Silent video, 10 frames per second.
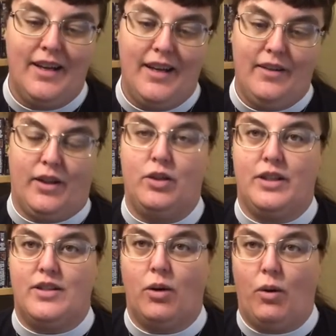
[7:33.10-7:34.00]
The good
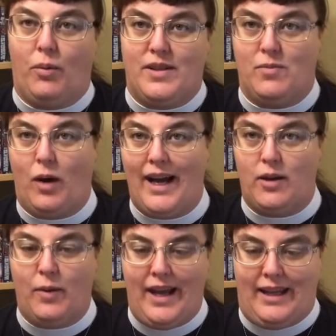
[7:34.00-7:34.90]
soul was wide
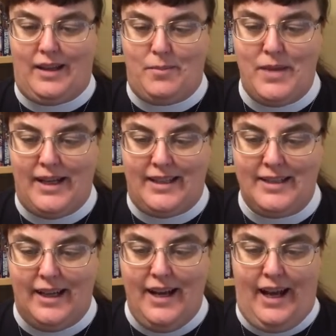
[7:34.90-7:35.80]
awake in a minute,
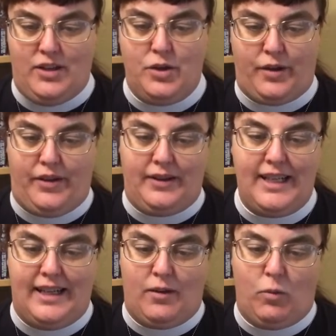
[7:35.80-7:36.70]
and took the
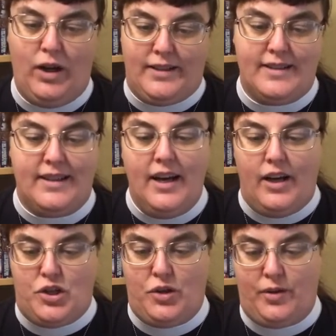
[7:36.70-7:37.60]
lead at once,
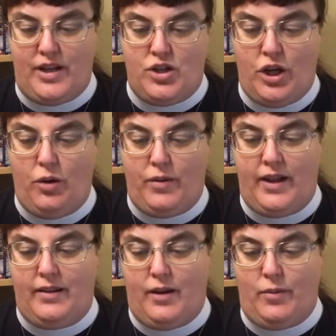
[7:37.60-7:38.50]
assuring Jo
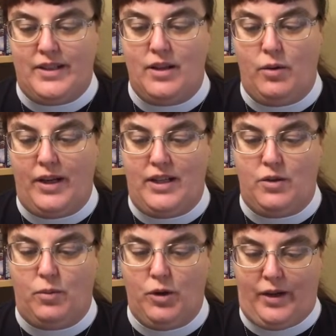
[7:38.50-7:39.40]
that there was no need to
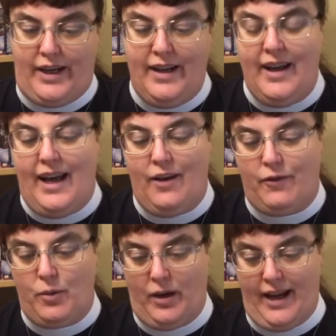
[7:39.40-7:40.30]
worry.
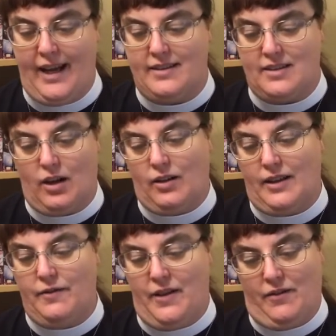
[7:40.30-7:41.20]
Everyone had scarlet
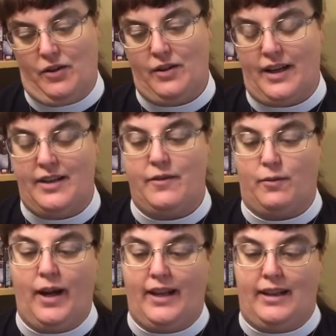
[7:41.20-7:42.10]
fever, and if
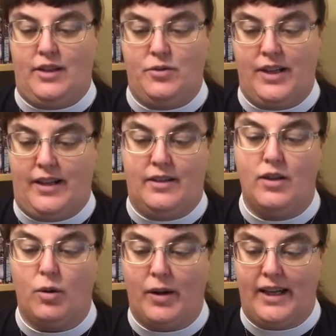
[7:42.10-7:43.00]
rightly treated,
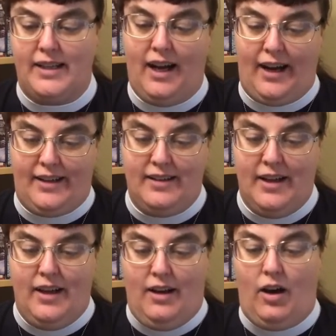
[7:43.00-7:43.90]
nobody died,
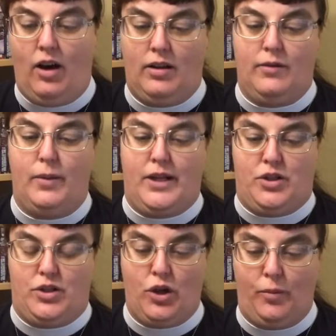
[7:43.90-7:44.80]
all of which
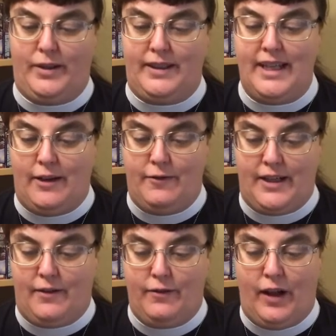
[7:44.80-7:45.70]
Jo believed
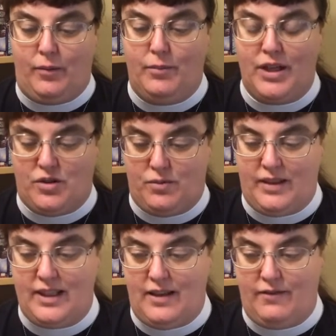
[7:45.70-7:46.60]
and felt much
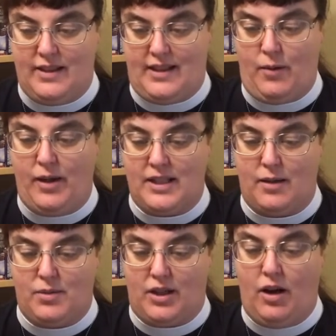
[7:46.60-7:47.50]
relieved as they went
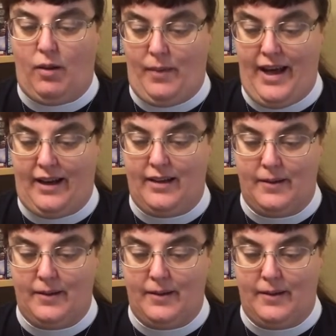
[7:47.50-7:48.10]
up to call Meg.